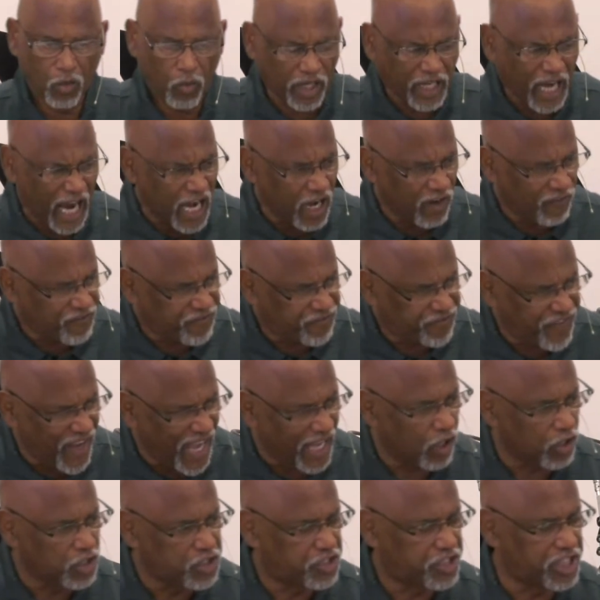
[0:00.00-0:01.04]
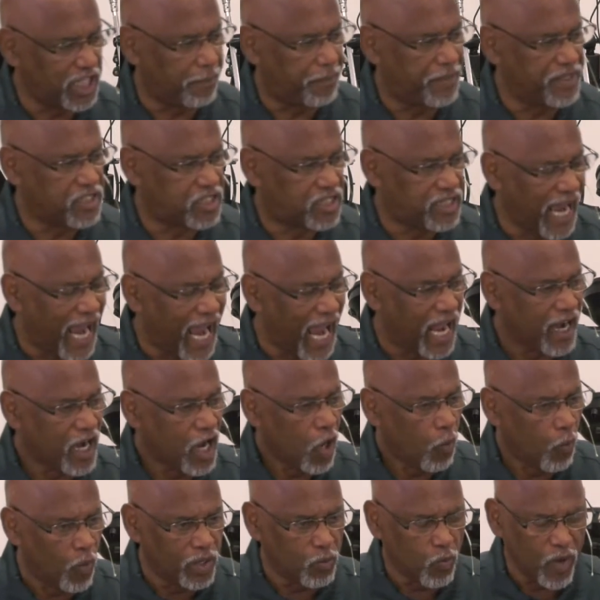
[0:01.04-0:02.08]
What kind of fellowship is that
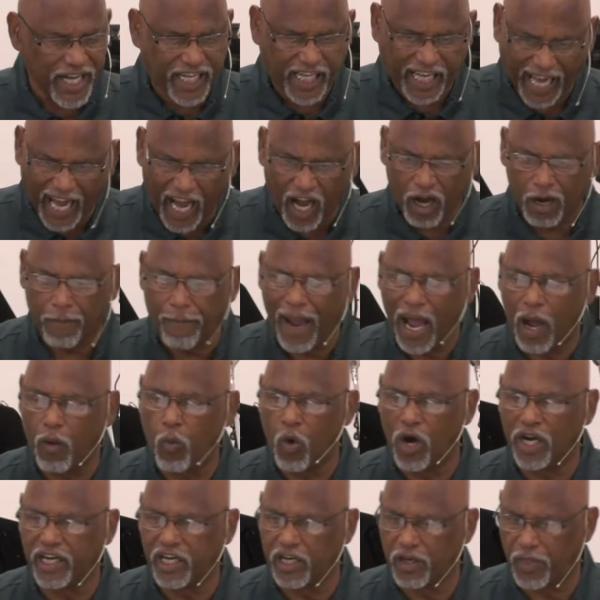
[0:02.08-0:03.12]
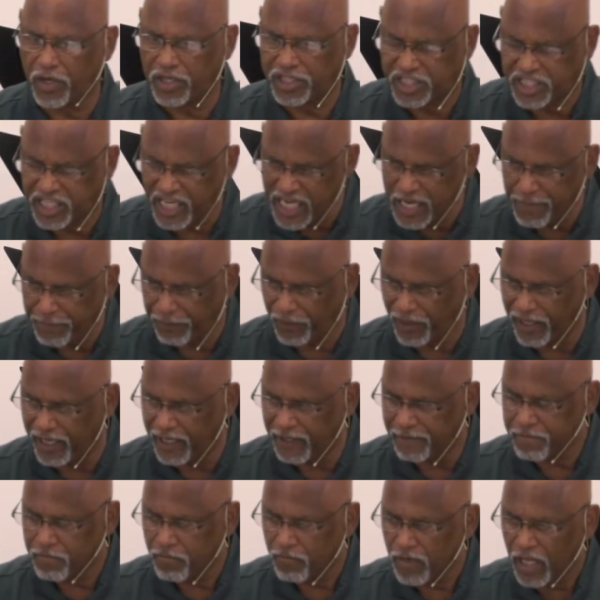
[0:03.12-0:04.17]
when we care about one another
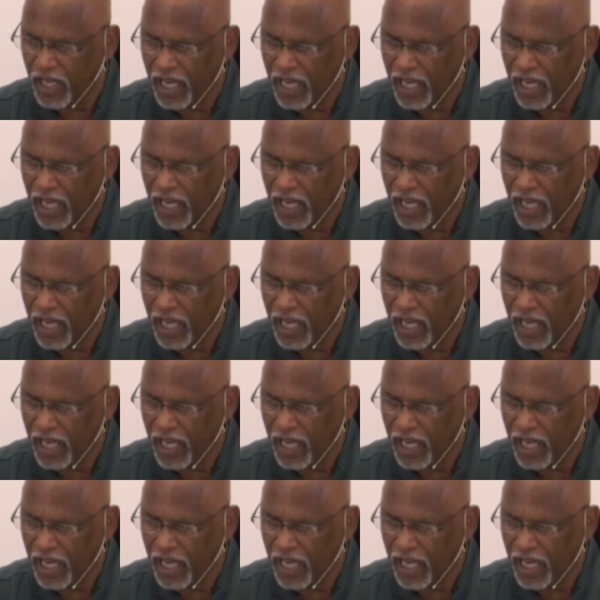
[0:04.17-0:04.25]
deeply